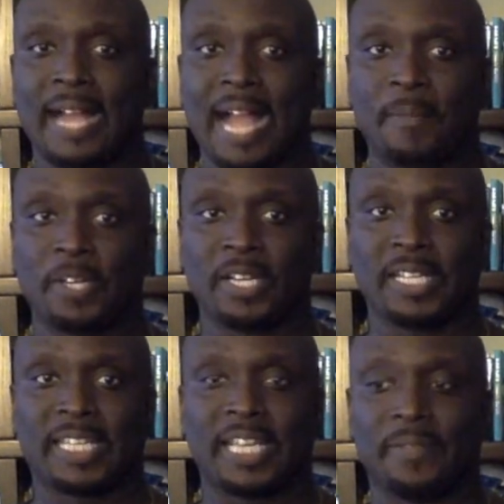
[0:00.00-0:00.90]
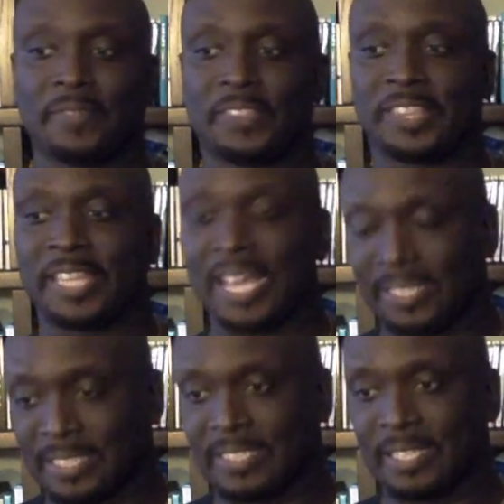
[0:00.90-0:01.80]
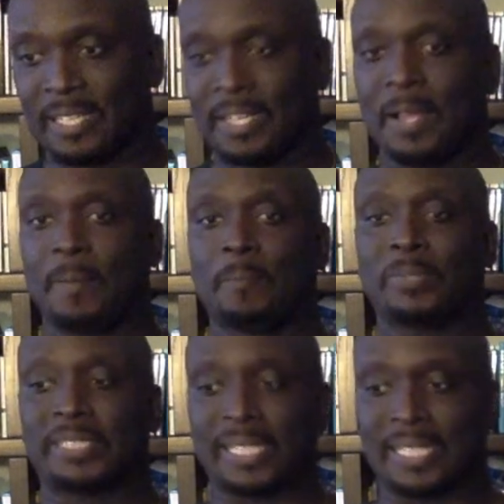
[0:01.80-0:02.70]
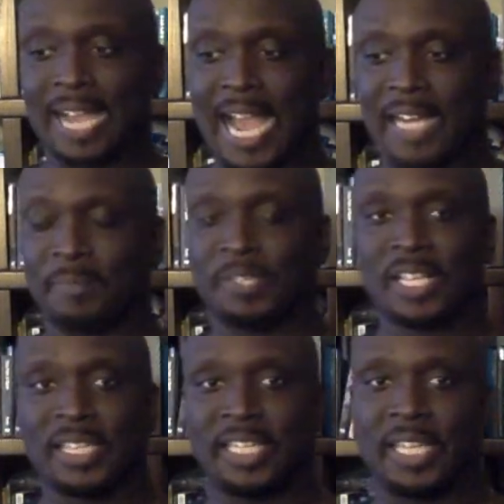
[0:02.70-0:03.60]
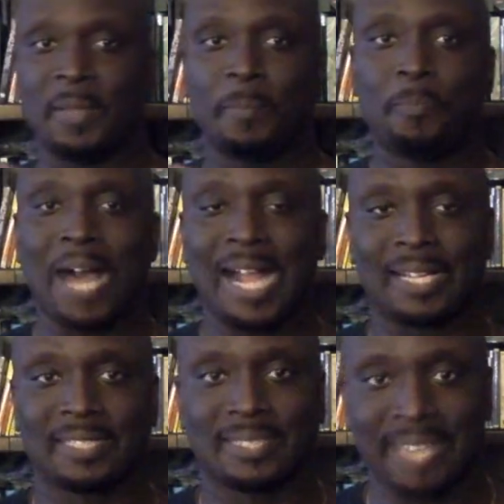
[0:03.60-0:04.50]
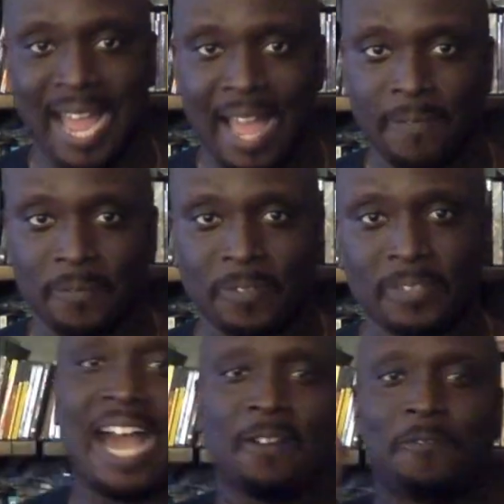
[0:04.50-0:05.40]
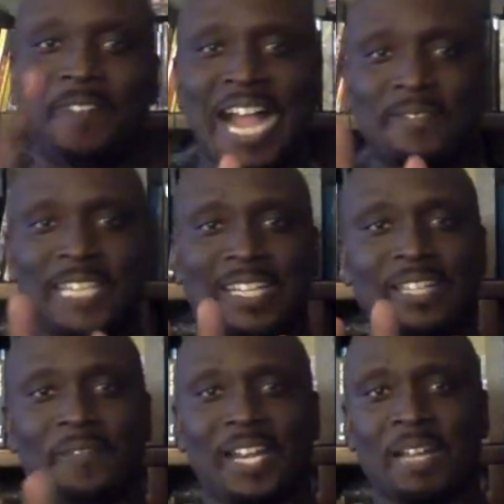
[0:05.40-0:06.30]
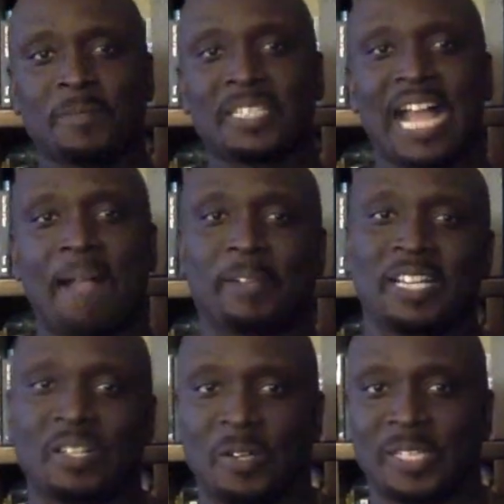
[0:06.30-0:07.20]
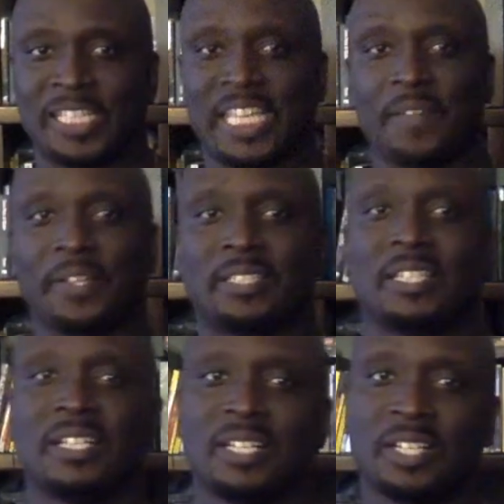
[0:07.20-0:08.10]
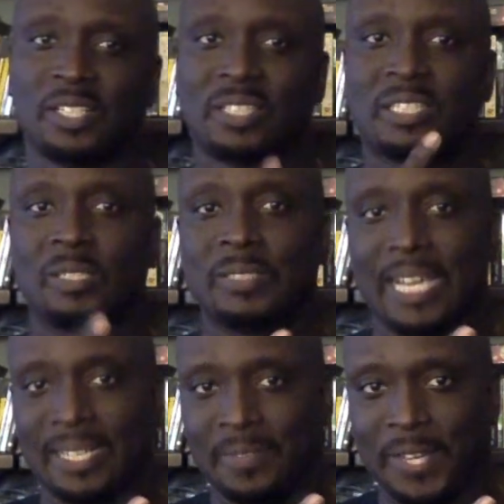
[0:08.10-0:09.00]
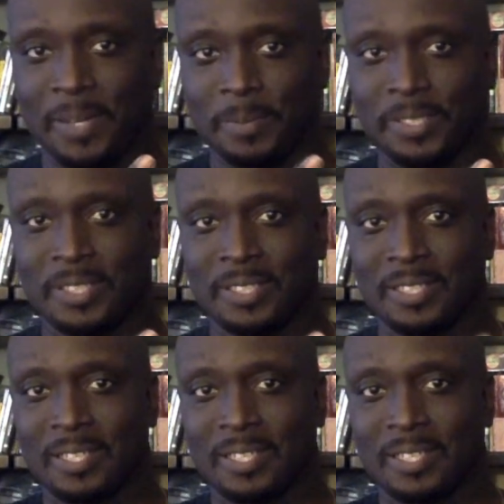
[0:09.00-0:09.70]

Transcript: I'm going to give this particular item, the Pocket Staff, out of five deadly venoms, I'm going to only give it two deadly venoms.